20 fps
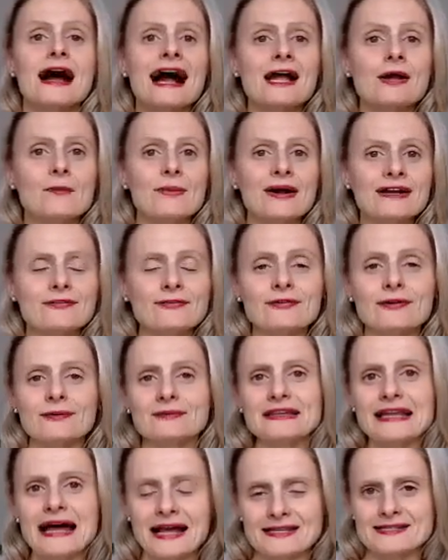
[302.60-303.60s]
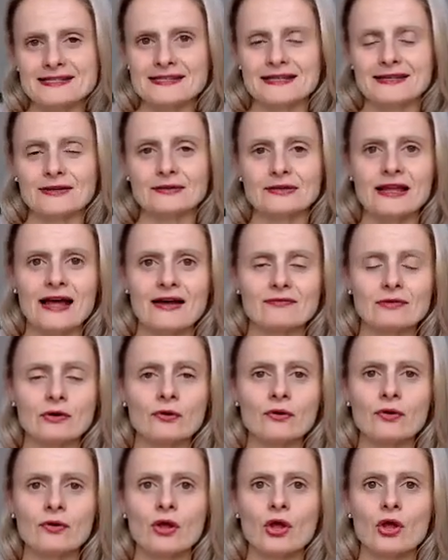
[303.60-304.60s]
I went from that skill
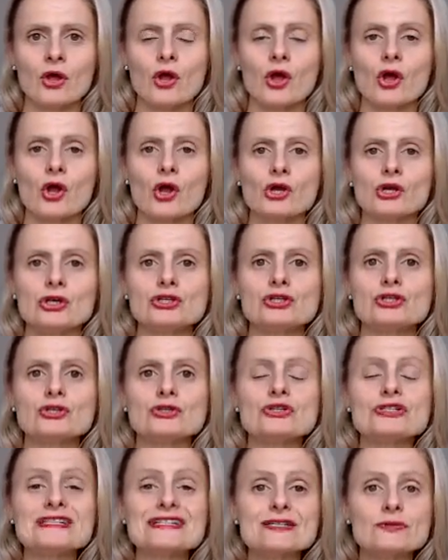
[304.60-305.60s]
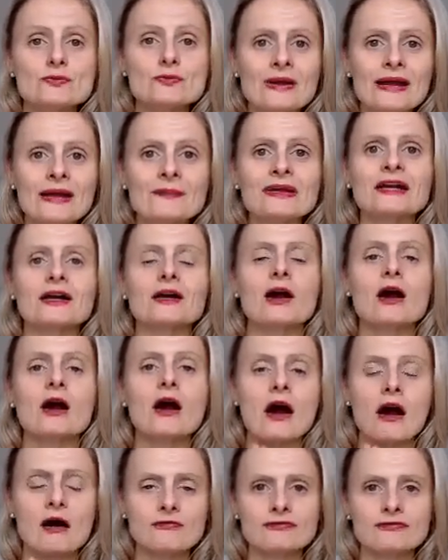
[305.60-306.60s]
level to swimming
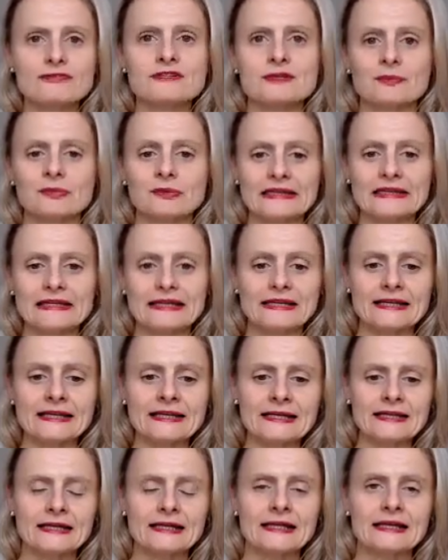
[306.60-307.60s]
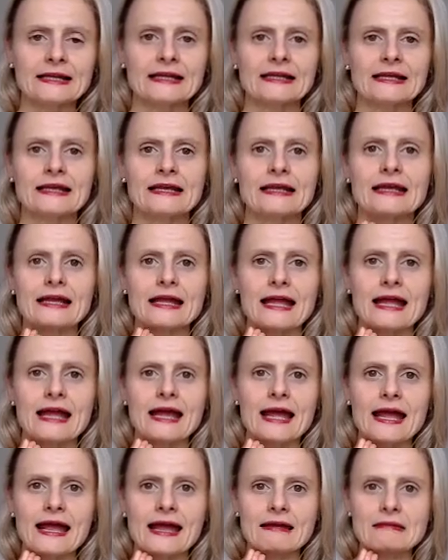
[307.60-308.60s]
comfortably
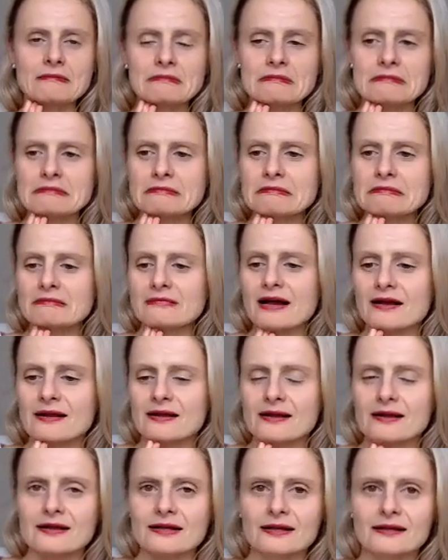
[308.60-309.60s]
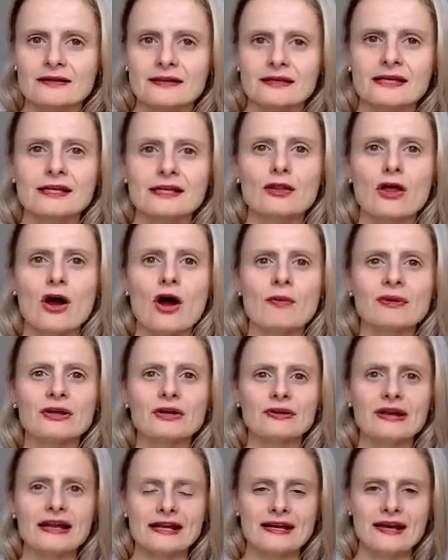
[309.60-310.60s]
a kilometer
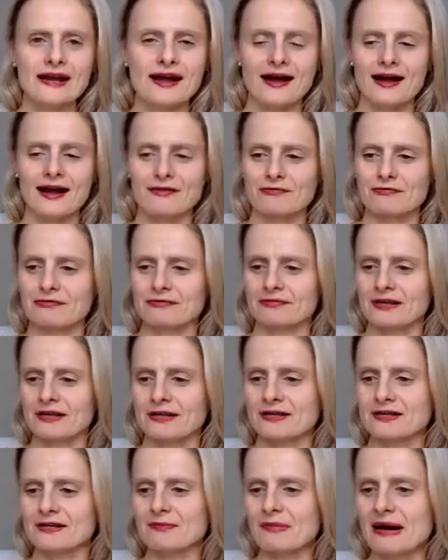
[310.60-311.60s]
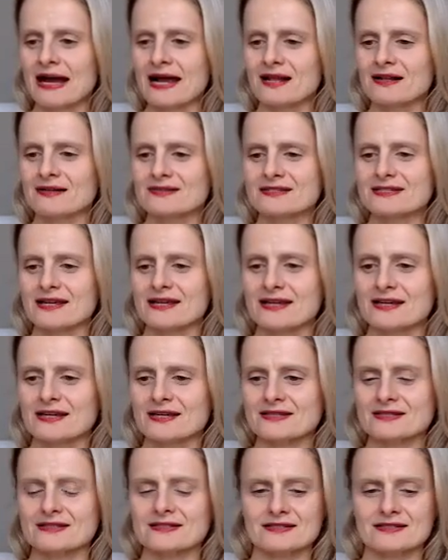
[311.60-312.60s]
and a half. And in miles, I
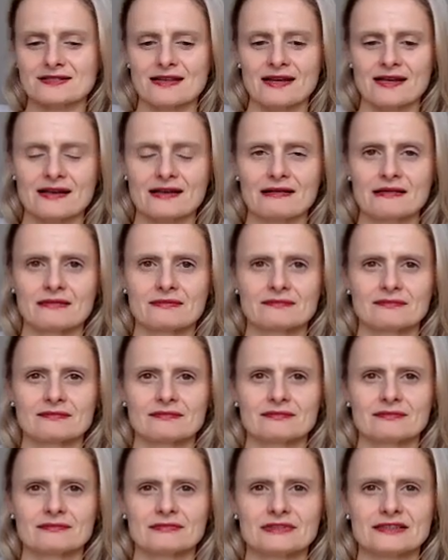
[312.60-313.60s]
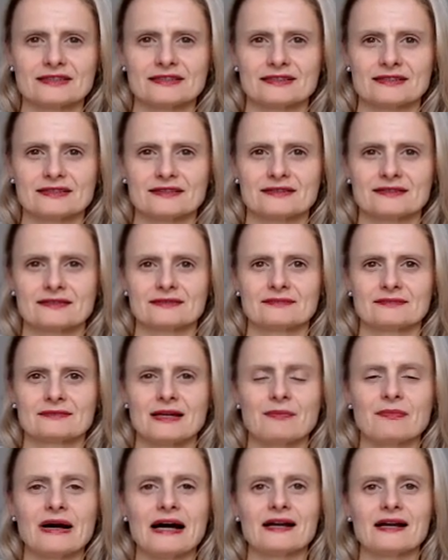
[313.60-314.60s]
guess it's like, what is it? A
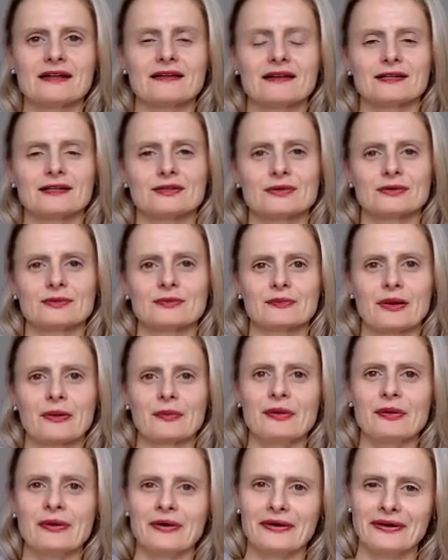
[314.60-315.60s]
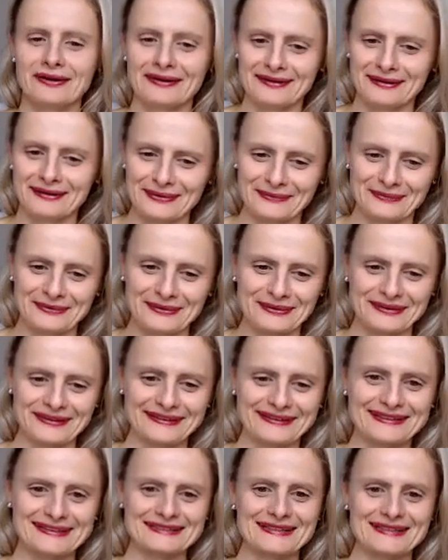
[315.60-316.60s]
mile? I don't remember what
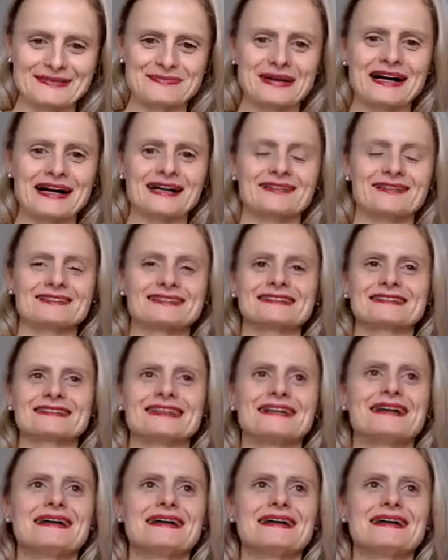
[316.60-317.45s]
it is in miles.